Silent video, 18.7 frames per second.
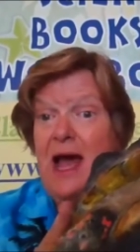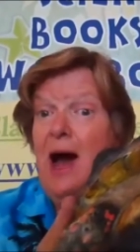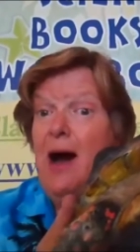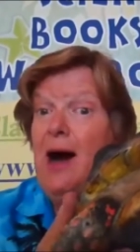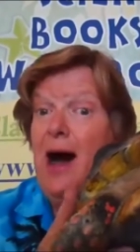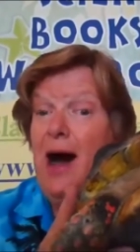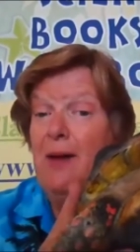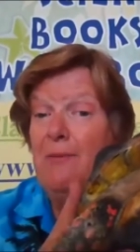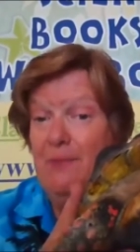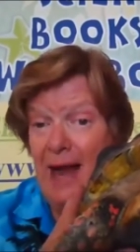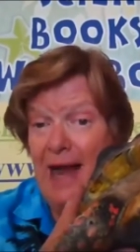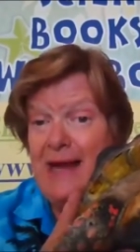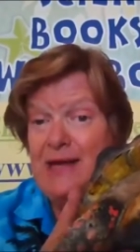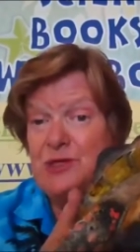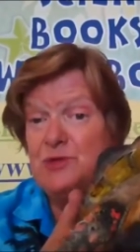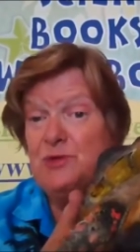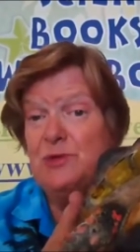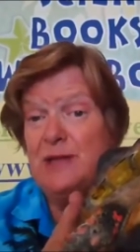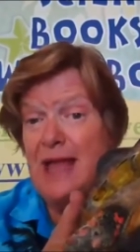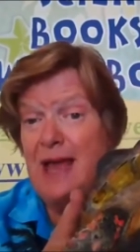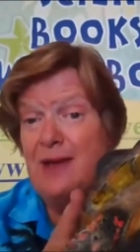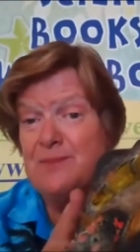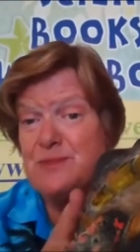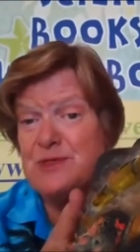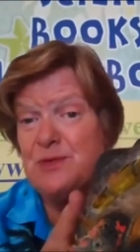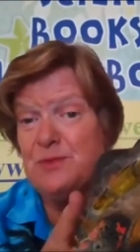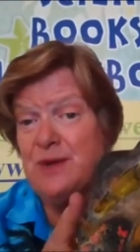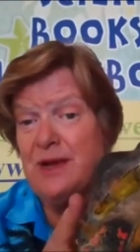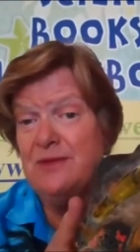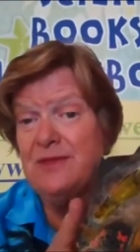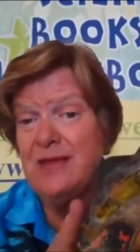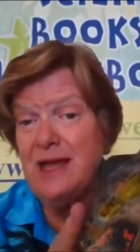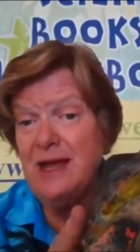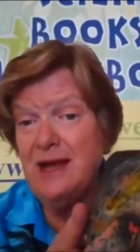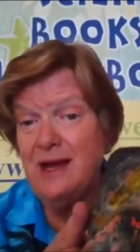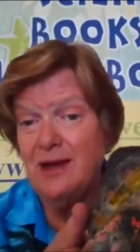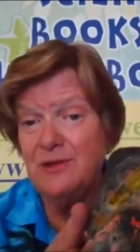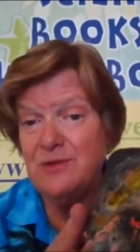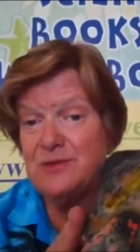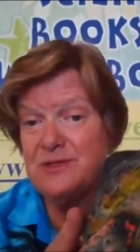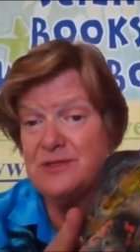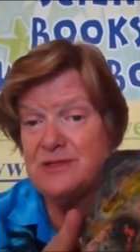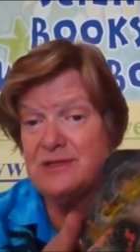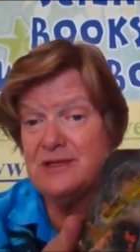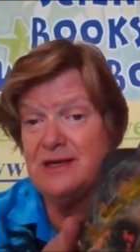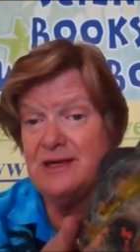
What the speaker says: Mine do laps around the house.